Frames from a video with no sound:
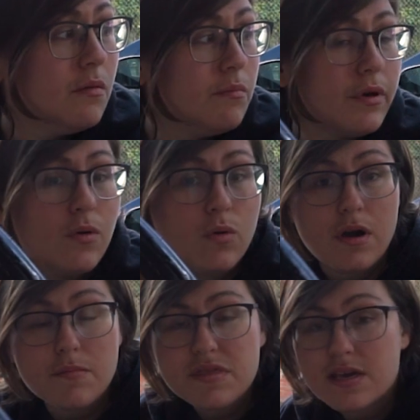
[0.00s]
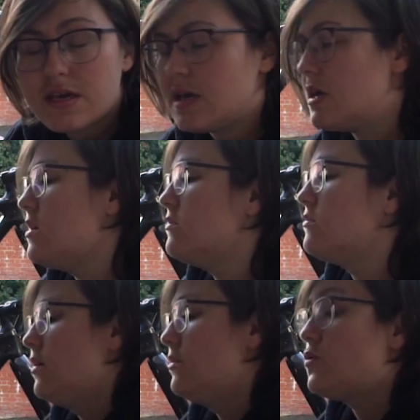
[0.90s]
but what I'm thinking is,
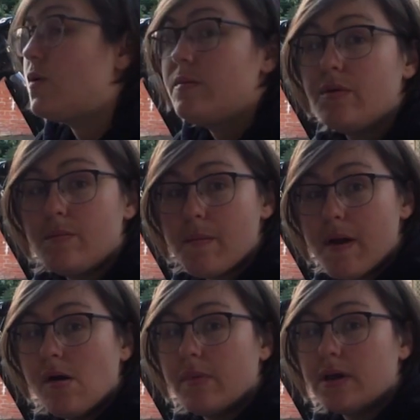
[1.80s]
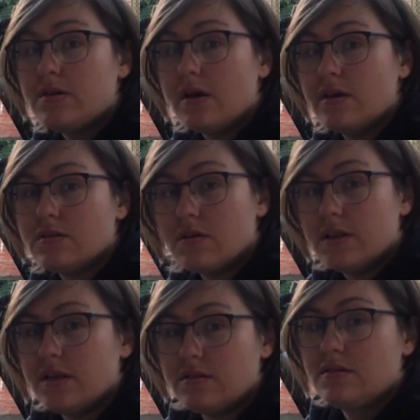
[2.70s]
do I put my mountain bike tyres on
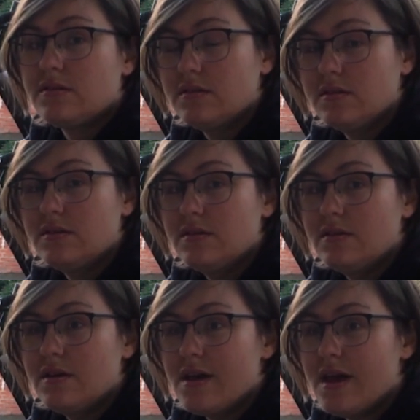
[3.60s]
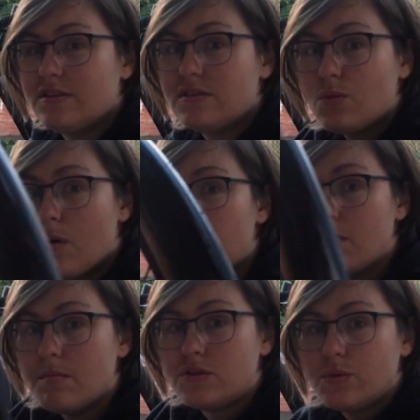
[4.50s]
this and swap
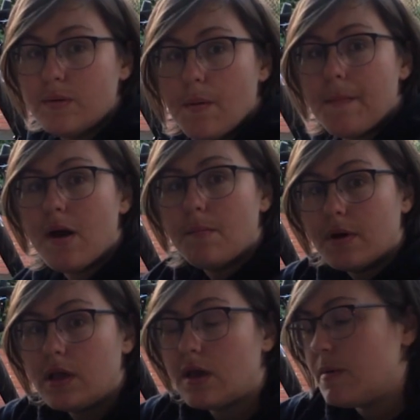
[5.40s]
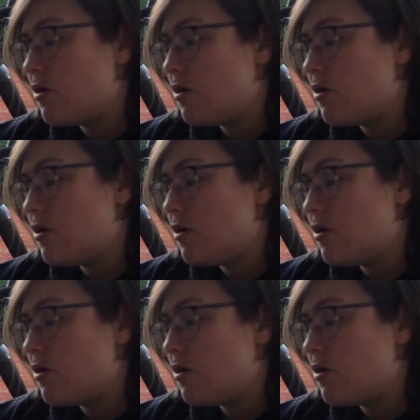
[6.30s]
them between my mountain bike and my